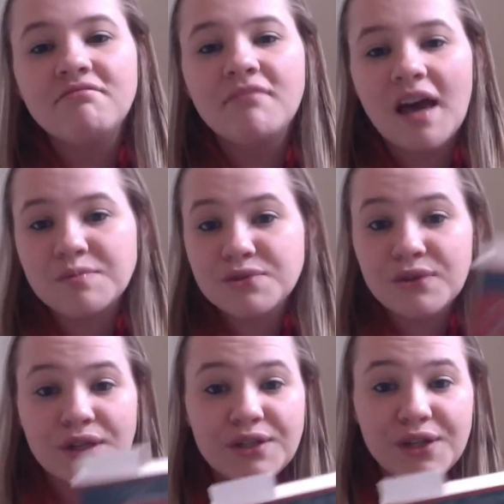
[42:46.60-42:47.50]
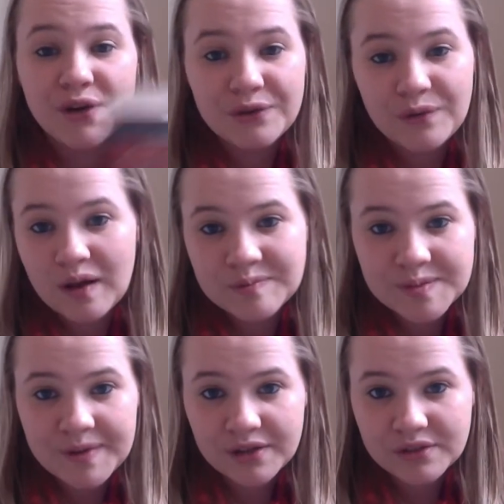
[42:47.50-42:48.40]
absolutely no qualms
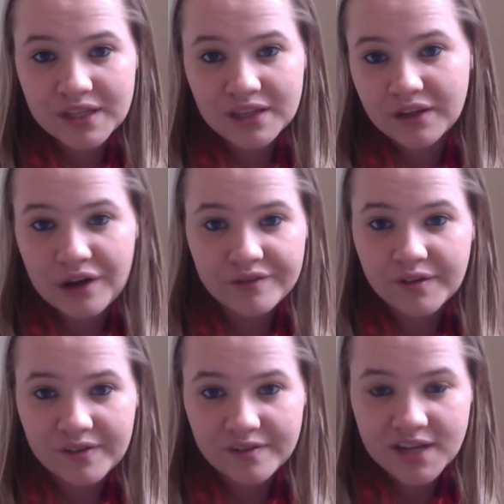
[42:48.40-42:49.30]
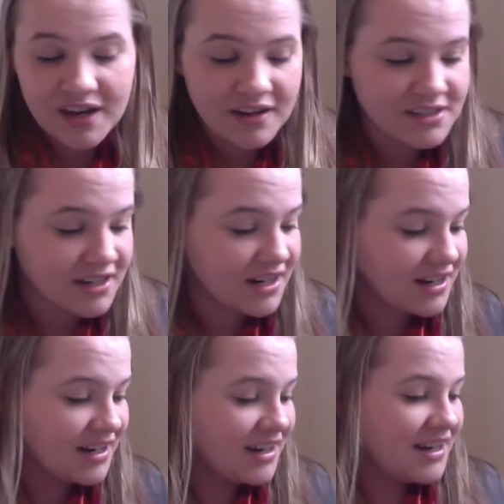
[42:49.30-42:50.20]
about killing off your favorite character,
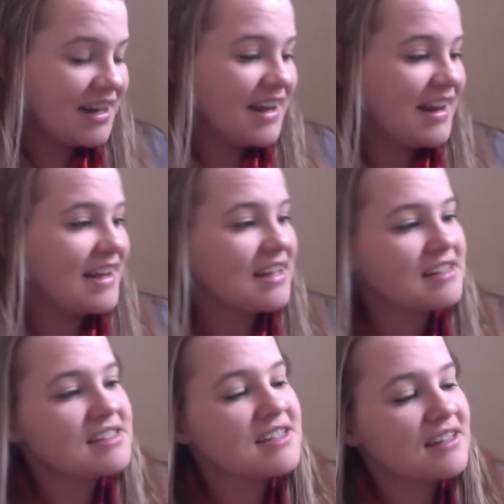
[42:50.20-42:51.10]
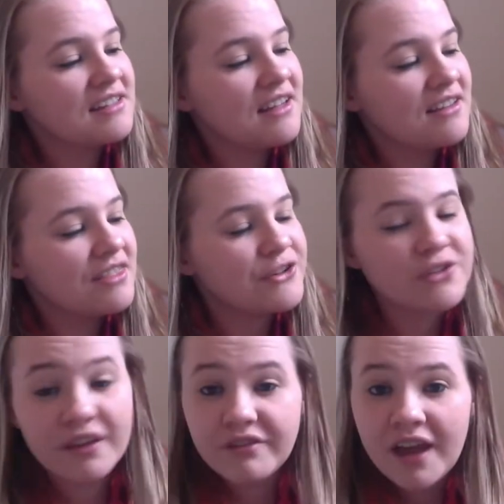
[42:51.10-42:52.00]
and there's
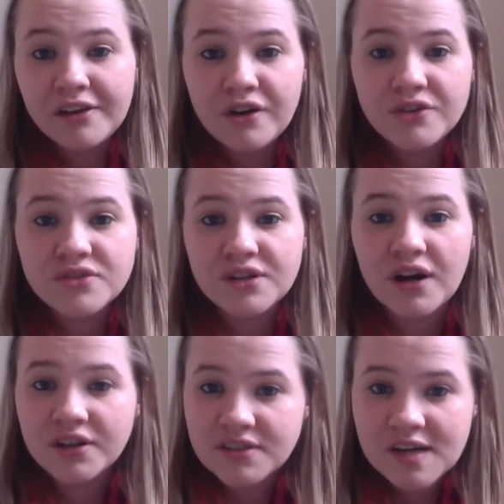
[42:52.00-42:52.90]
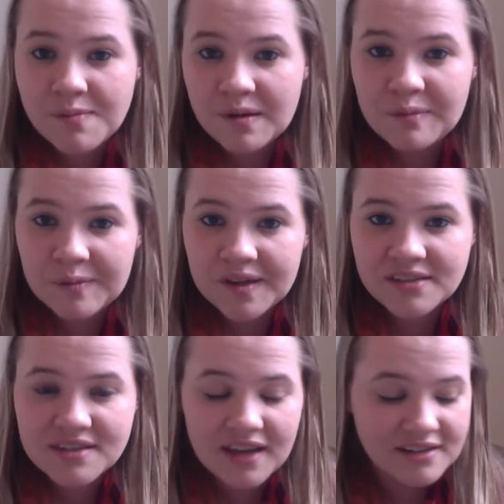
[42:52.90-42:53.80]
cliffhangers and heart-stopping
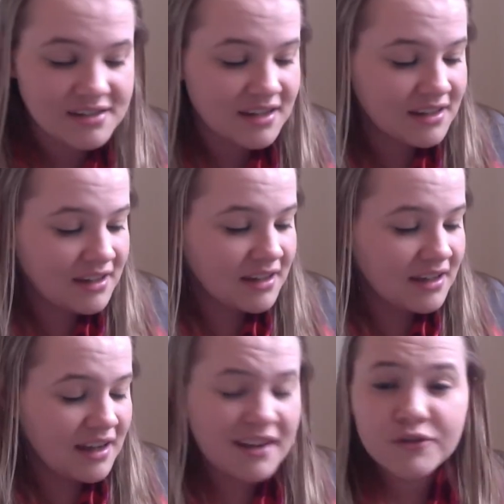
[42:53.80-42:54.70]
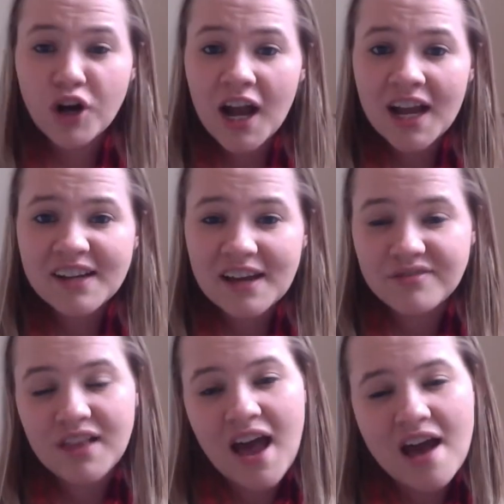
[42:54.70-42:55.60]
moments, and I've cried,
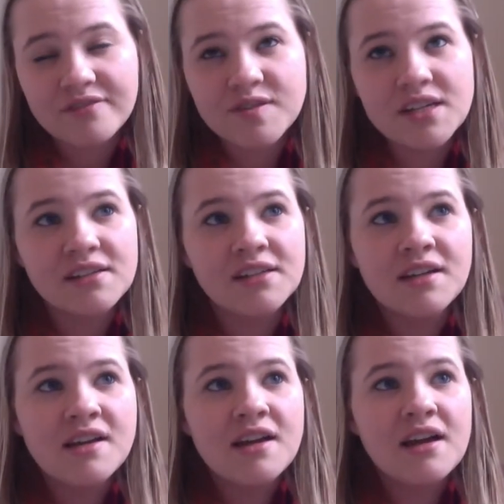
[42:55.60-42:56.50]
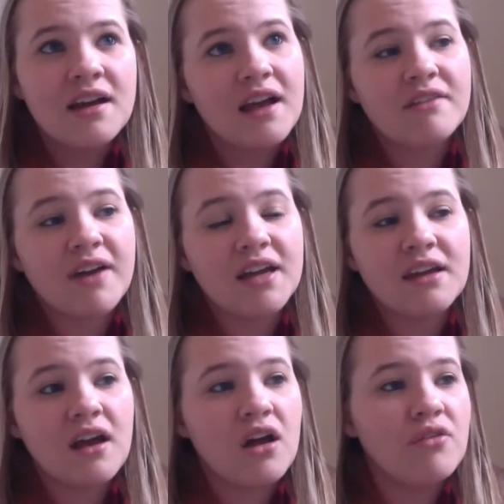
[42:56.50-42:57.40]
I've laughed, I've had
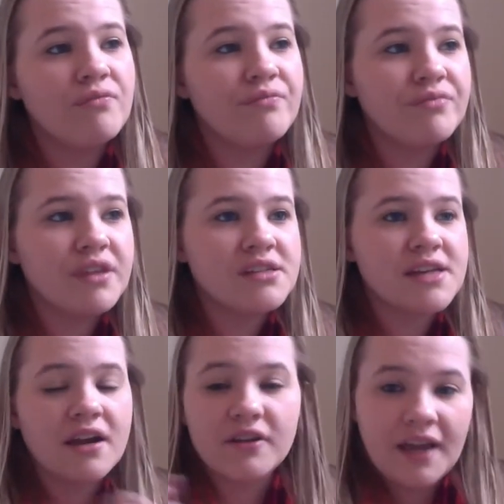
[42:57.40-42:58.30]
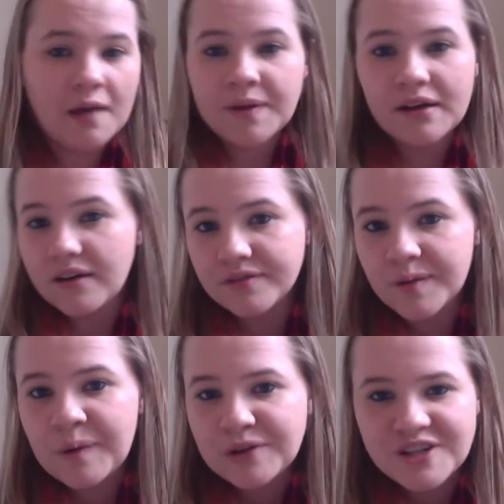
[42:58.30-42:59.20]
the entire gamut of
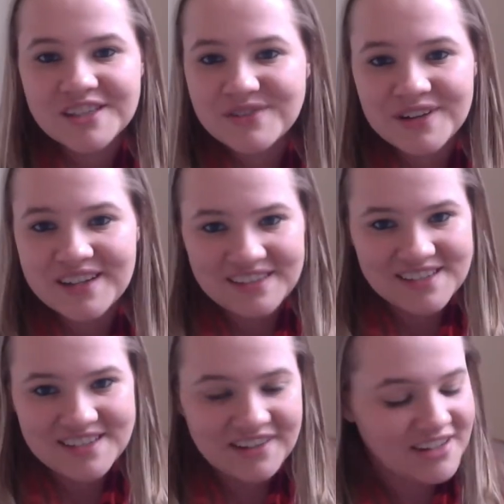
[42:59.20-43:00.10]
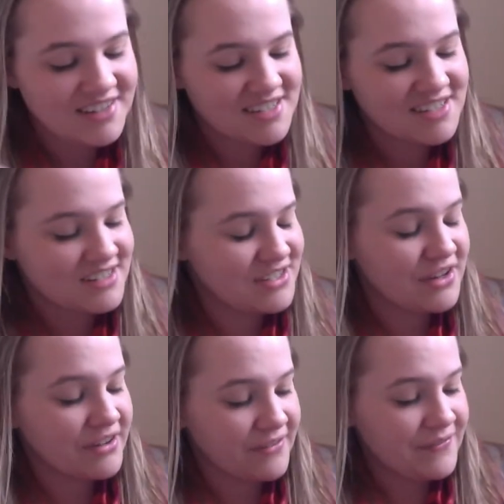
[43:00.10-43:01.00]
emotions reading this series, and
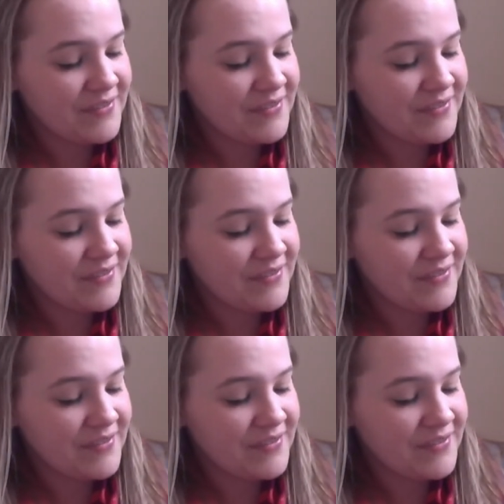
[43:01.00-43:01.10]
so,